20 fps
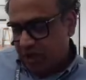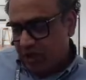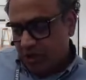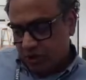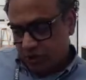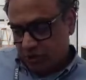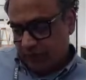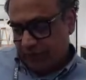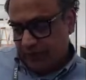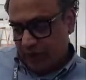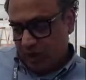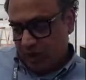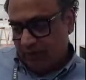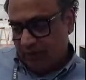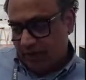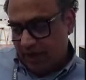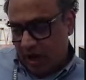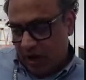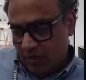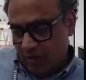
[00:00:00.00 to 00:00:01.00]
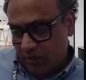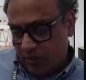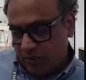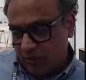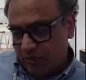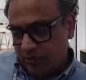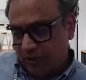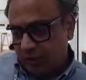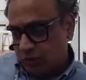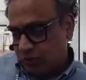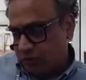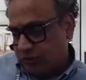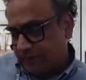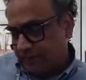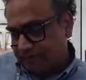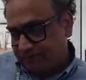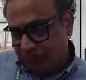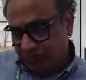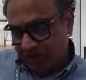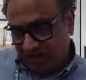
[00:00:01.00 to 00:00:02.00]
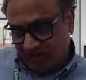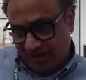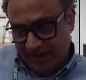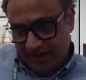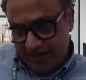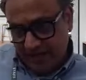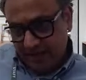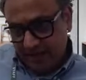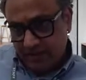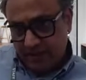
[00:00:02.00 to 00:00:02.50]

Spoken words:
So we talk about how to use Clay.